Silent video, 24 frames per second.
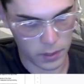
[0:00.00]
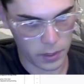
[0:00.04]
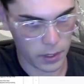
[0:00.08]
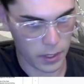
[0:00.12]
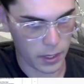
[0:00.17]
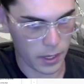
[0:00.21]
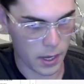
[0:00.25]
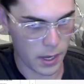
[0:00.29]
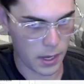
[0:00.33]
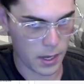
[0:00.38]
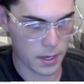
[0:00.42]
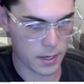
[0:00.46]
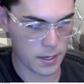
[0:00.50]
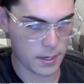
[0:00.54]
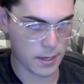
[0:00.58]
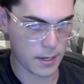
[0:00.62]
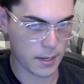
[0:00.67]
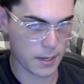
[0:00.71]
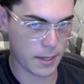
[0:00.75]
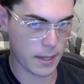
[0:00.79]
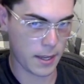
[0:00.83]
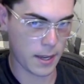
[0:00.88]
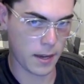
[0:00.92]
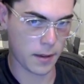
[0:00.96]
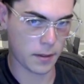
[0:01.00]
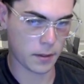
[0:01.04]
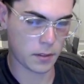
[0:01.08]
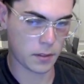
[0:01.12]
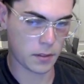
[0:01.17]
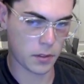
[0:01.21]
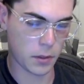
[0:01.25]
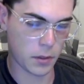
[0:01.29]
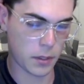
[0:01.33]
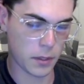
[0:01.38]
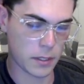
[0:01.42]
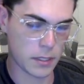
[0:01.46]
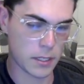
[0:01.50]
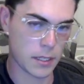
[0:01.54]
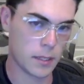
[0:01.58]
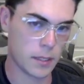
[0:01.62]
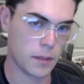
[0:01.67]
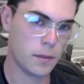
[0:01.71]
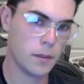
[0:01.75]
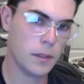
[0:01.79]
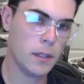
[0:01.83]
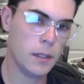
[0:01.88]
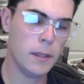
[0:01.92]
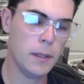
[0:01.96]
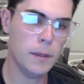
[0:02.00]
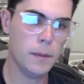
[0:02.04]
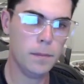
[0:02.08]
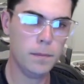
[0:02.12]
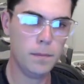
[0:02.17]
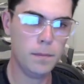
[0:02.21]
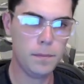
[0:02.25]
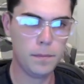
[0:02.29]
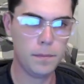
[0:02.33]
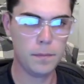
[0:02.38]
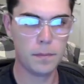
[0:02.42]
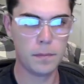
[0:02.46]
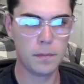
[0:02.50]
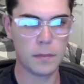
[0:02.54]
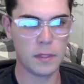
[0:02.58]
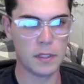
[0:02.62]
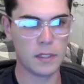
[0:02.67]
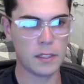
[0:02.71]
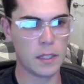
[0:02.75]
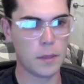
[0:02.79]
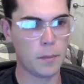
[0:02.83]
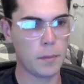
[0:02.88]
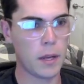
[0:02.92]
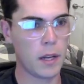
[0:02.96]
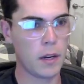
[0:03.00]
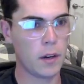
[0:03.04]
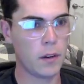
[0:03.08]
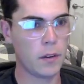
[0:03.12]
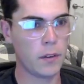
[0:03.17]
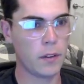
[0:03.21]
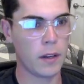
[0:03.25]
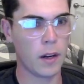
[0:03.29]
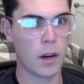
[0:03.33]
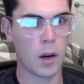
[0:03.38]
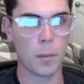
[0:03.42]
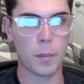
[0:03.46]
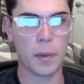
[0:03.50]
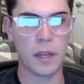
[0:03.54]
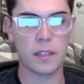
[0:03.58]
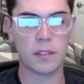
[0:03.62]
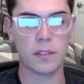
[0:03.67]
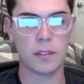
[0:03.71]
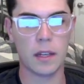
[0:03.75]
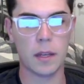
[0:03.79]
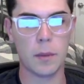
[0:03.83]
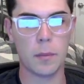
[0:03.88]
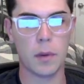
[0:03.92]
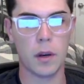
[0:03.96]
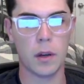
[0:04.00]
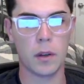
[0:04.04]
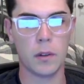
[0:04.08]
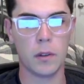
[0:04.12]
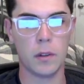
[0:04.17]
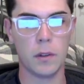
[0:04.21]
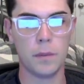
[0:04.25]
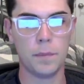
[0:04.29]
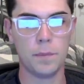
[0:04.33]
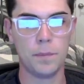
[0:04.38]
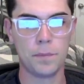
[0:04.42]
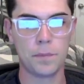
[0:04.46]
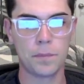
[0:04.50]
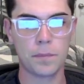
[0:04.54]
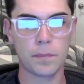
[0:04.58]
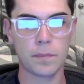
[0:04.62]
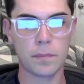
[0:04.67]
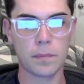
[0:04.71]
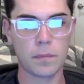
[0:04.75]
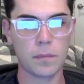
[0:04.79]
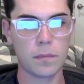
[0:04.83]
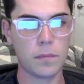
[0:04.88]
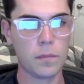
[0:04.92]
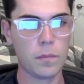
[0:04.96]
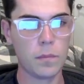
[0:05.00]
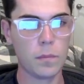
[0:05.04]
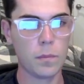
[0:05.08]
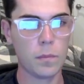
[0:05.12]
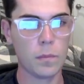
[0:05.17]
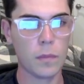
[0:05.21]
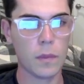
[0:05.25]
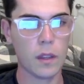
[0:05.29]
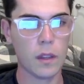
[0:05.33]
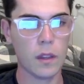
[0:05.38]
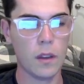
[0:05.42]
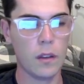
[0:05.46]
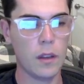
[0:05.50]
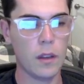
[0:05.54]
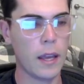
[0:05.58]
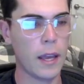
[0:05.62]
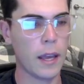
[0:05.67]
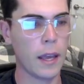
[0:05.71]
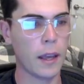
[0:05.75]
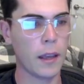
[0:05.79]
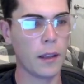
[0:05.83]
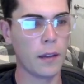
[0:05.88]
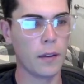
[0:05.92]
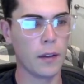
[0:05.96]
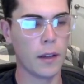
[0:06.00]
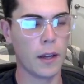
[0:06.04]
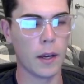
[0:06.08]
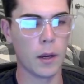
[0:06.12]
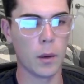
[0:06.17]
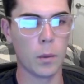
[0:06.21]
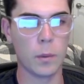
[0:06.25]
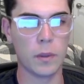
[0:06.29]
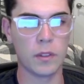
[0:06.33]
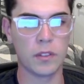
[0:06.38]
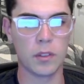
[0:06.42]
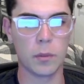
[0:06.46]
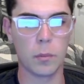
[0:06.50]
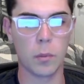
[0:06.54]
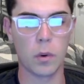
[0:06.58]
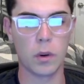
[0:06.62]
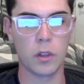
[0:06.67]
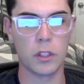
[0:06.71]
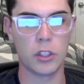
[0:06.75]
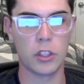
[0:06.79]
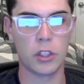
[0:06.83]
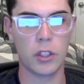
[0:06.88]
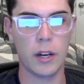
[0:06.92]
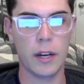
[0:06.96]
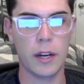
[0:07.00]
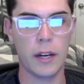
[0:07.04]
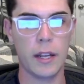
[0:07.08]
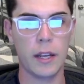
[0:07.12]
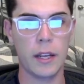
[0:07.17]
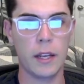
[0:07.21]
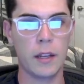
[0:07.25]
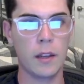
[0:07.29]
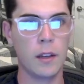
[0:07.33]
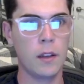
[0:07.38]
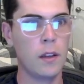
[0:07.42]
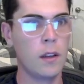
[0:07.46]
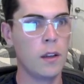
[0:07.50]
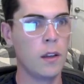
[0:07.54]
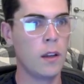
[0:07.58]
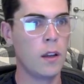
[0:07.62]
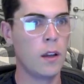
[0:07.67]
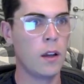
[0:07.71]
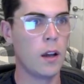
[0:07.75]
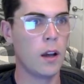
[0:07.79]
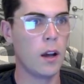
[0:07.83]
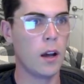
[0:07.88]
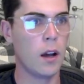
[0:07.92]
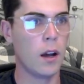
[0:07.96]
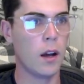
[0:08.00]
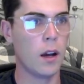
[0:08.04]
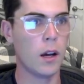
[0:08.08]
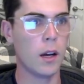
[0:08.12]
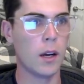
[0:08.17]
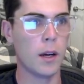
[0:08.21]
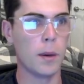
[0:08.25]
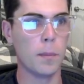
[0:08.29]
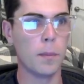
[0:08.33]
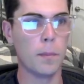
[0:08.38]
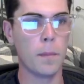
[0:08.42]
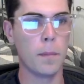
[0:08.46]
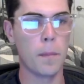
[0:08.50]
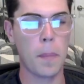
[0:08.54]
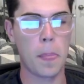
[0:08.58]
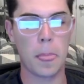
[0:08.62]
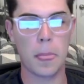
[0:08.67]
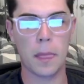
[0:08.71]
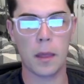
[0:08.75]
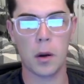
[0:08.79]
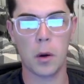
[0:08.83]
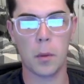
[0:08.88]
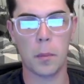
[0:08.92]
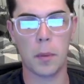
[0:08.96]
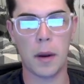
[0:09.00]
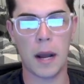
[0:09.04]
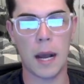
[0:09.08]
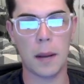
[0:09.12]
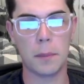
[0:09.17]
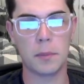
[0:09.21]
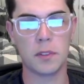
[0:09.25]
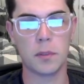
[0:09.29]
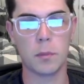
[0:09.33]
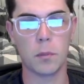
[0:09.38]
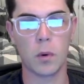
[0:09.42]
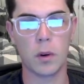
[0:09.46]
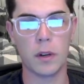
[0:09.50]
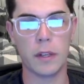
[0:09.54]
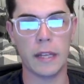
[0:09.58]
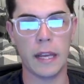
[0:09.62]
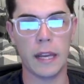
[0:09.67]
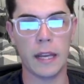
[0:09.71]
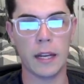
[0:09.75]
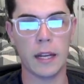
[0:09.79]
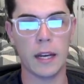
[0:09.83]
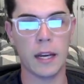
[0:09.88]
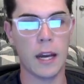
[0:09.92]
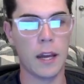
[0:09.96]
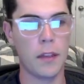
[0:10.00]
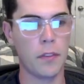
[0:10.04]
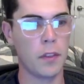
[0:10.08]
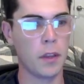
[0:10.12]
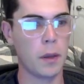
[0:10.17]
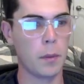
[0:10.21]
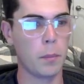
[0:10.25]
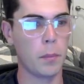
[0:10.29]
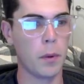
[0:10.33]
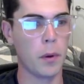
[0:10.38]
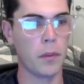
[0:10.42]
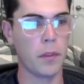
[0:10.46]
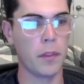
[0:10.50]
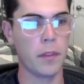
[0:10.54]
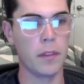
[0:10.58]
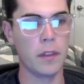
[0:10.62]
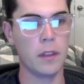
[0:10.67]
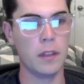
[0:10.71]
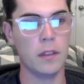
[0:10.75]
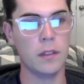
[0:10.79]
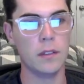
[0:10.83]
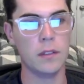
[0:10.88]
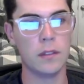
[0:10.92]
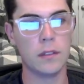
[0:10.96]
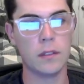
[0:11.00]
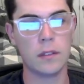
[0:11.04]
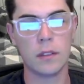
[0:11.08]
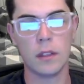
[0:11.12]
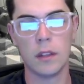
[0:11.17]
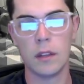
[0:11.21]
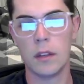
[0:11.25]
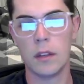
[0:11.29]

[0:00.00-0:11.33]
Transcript: and yeah, so it did better than our baseline model, and with some more training, or perhaps some more data, I think both of these